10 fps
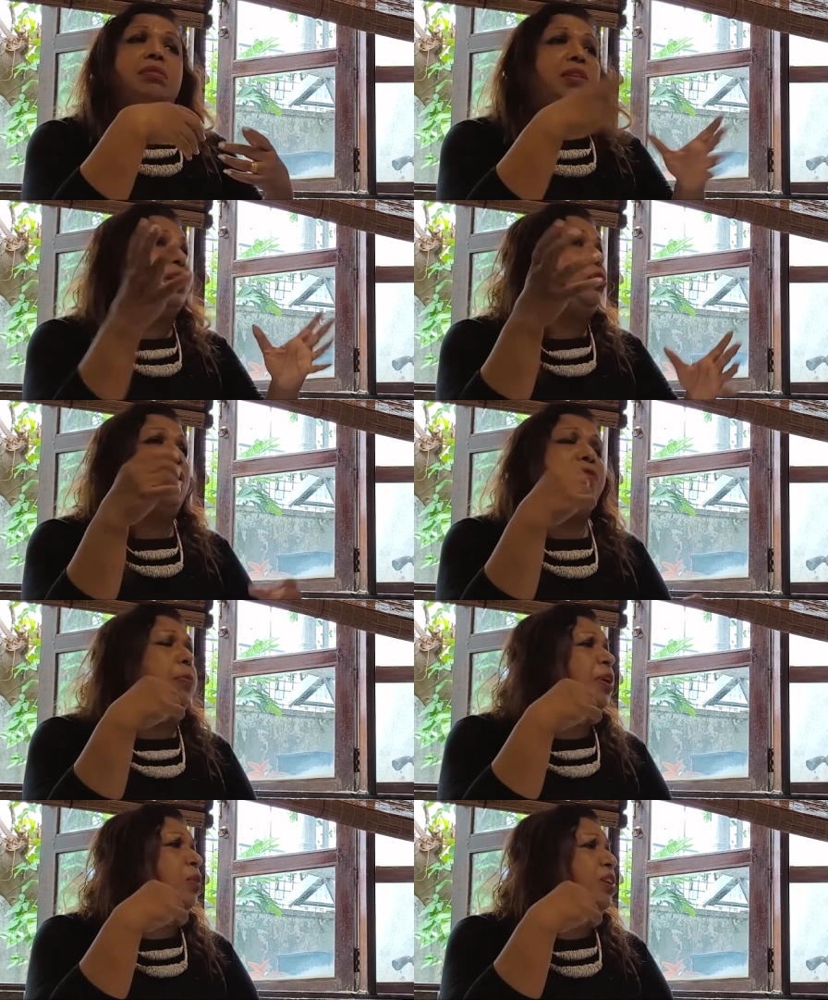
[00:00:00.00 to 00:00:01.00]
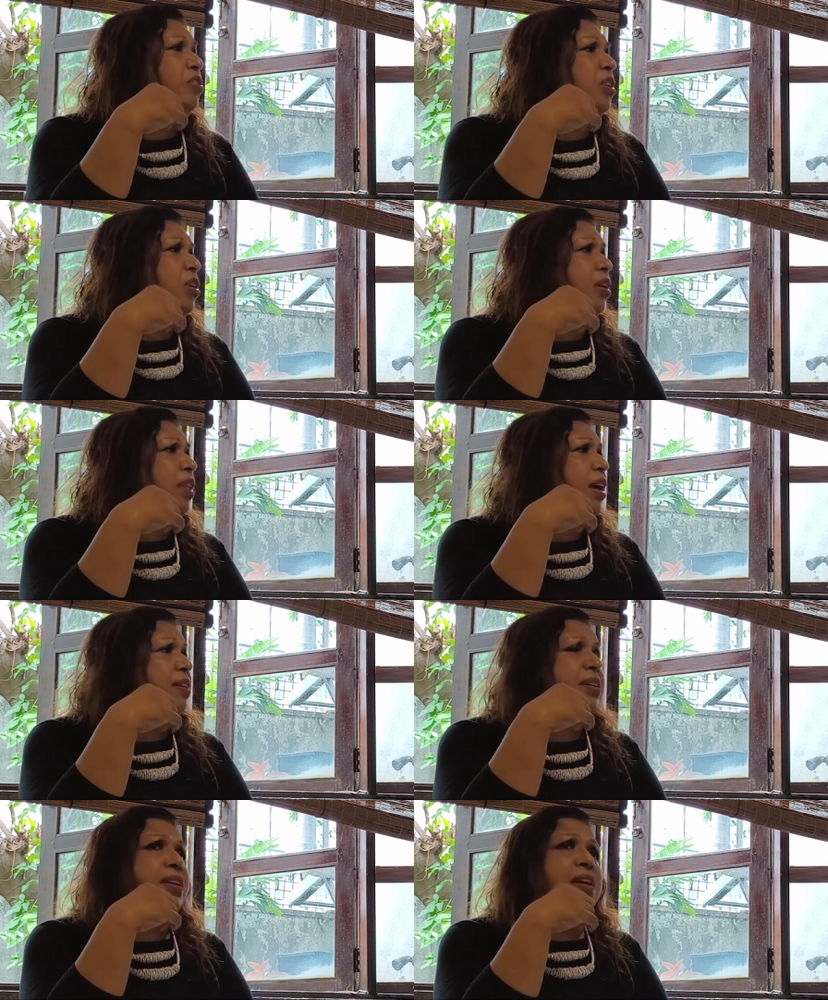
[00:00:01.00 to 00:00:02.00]
then you have to be questioned on
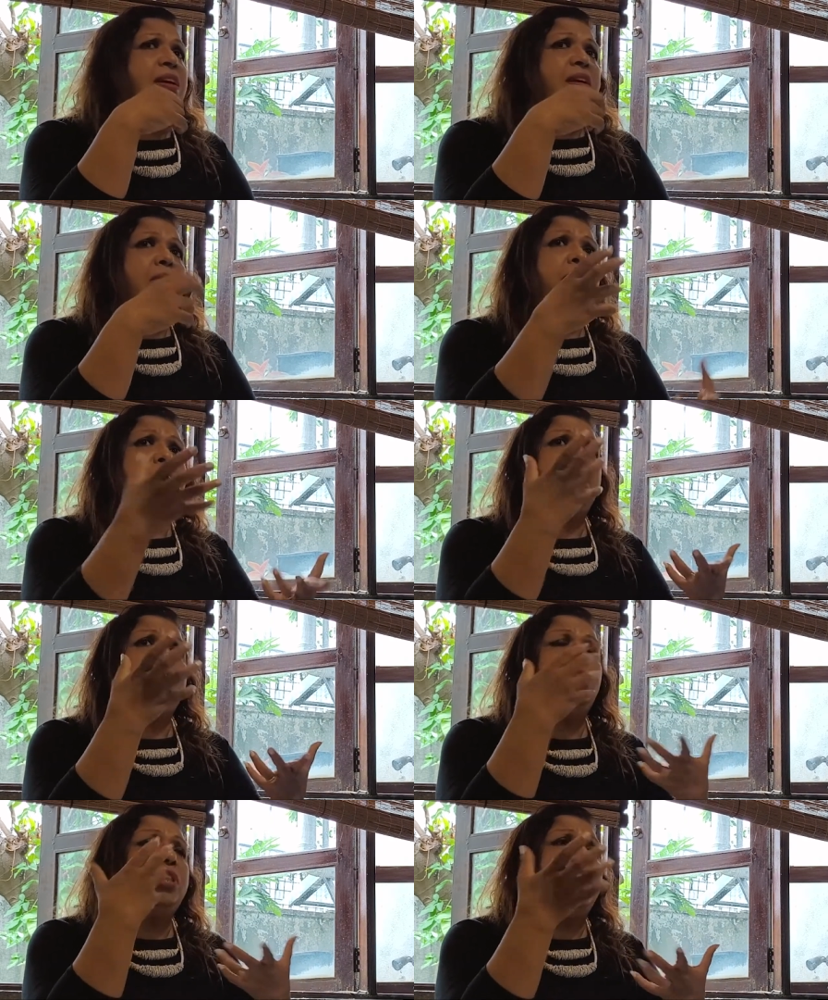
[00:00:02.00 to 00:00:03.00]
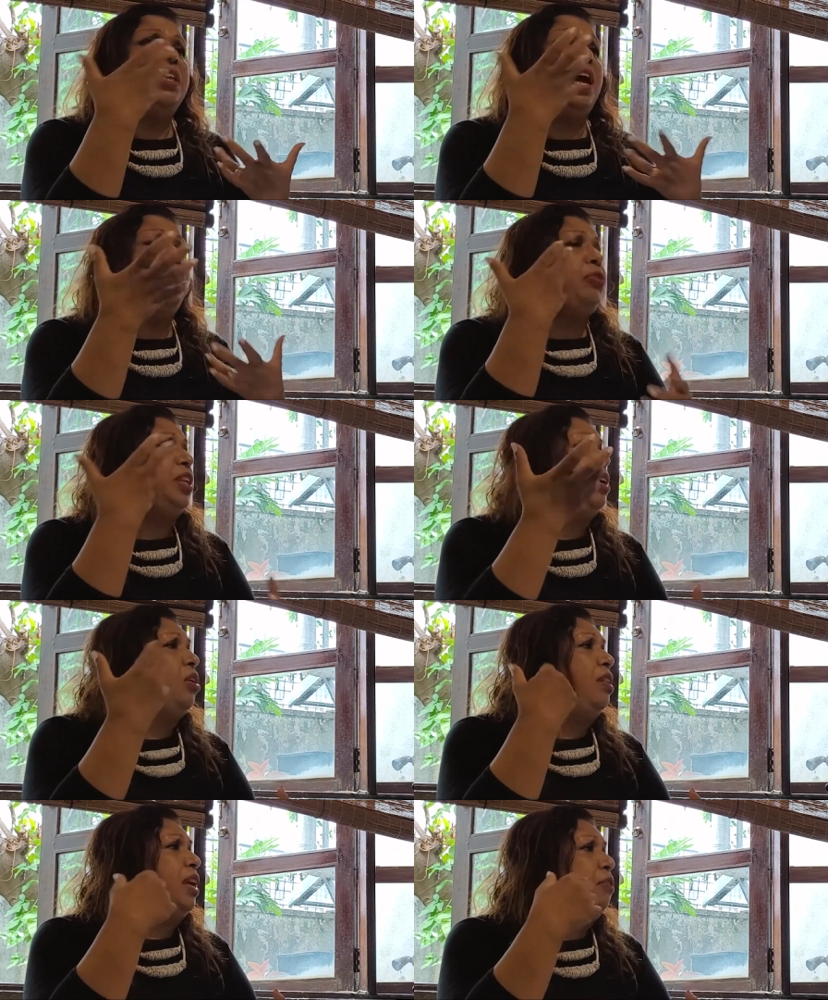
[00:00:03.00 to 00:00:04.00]
that, uh, so that they have to think
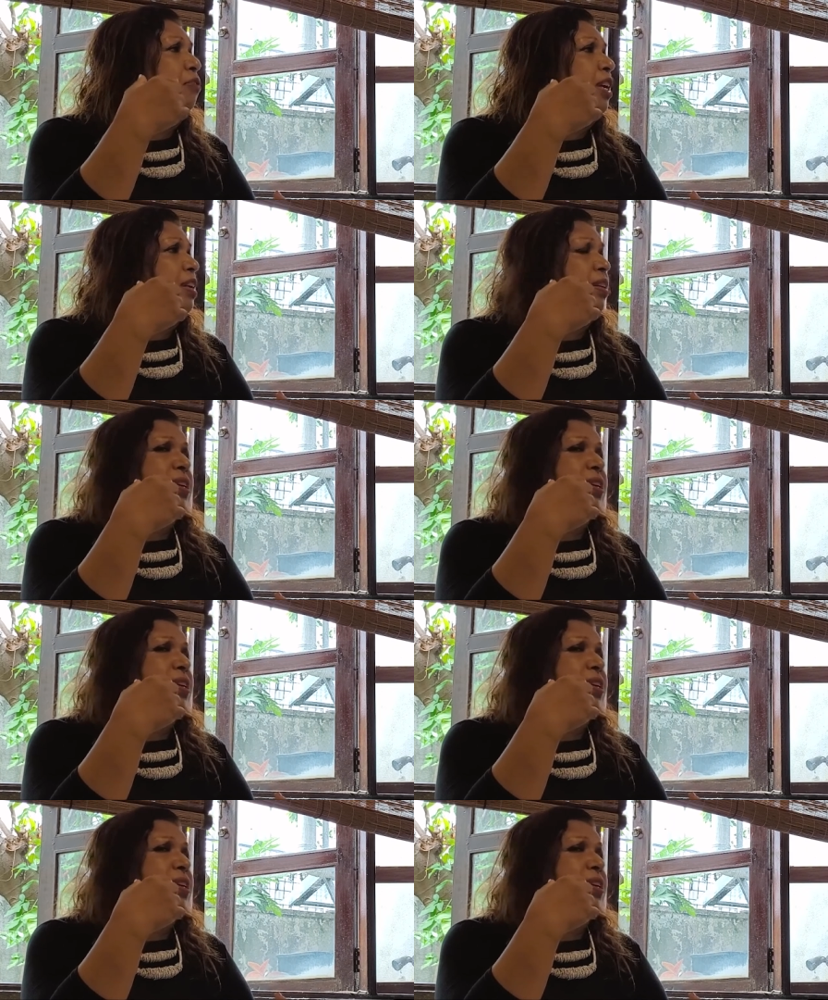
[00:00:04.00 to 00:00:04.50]
on their feet.